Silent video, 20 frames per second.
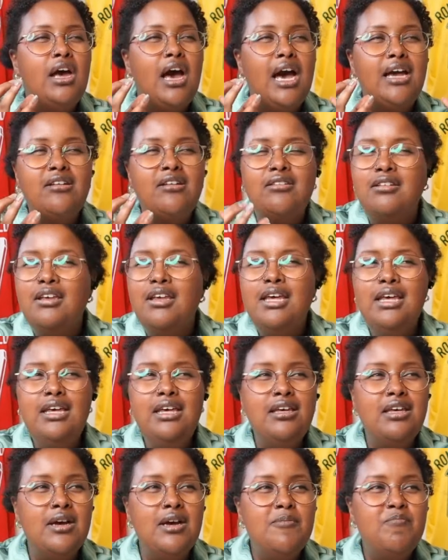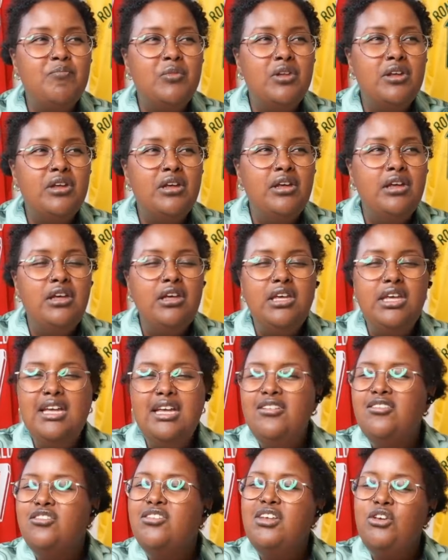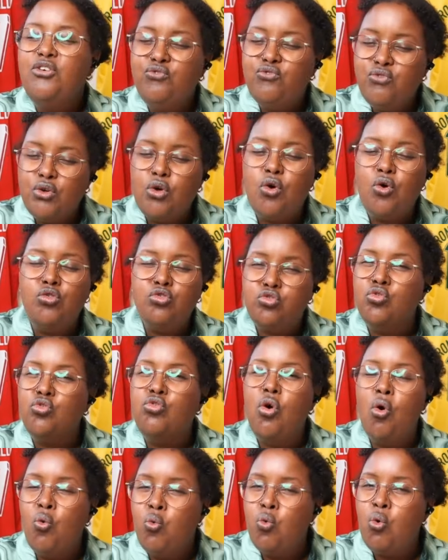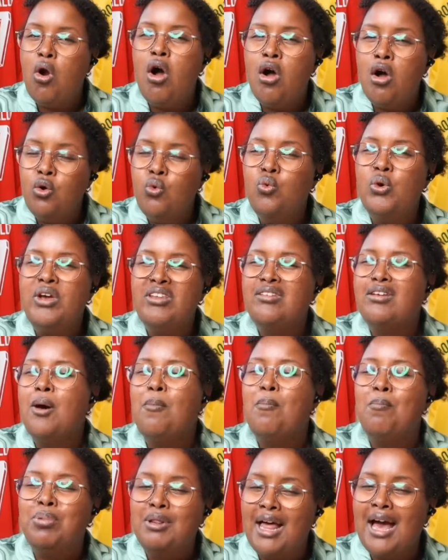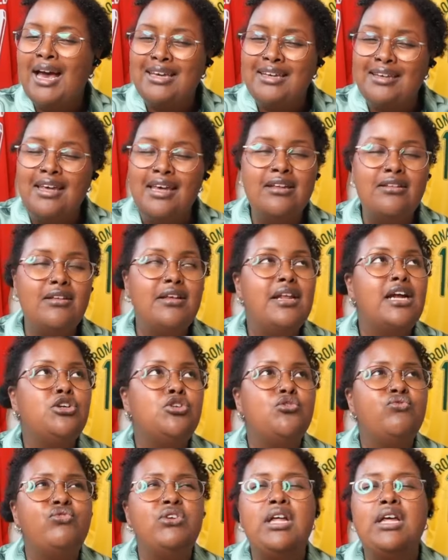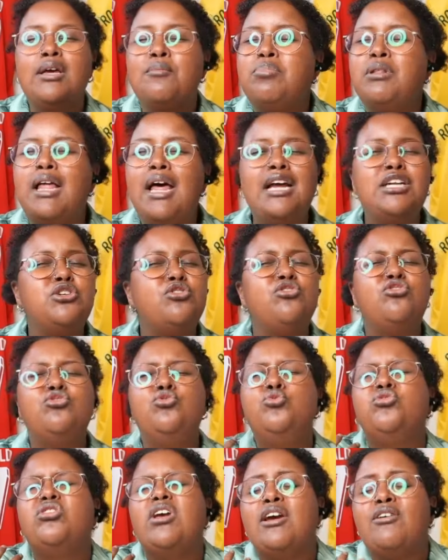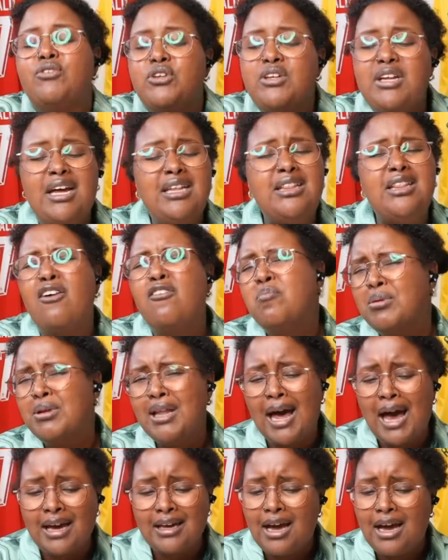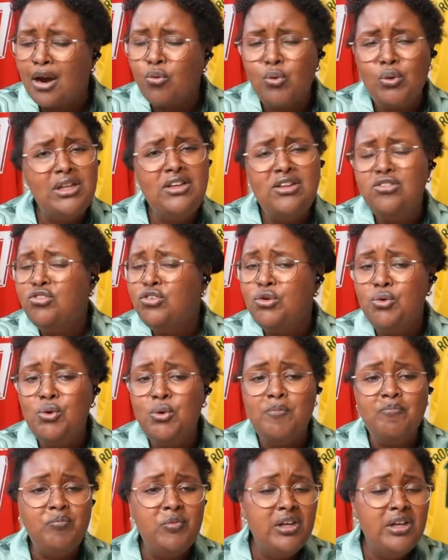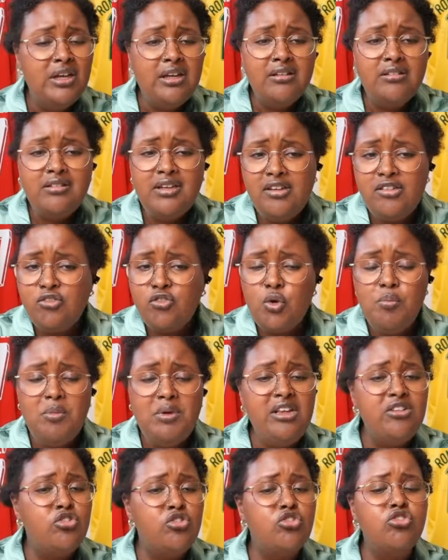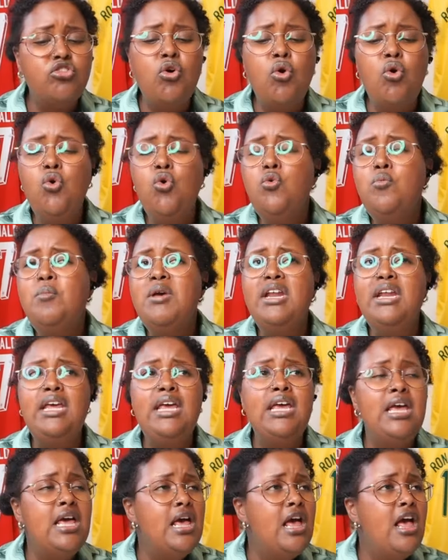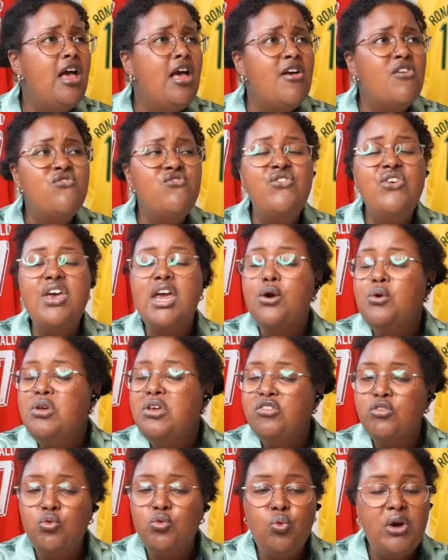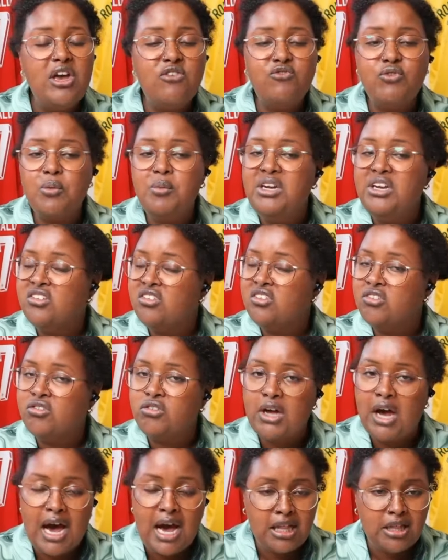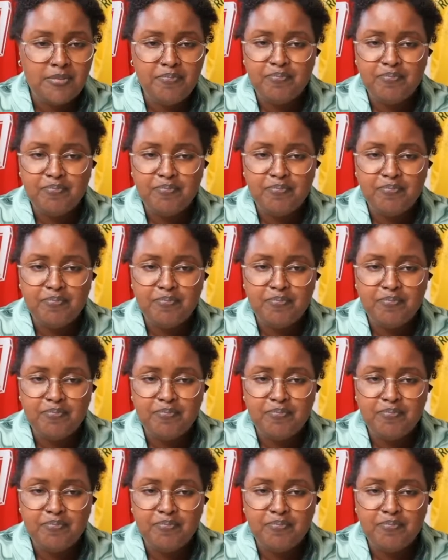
think it's difficult to go wrong with a black kit, and I just feel like black just suits everything. I love black, I really do. This to me is so many various way for me to style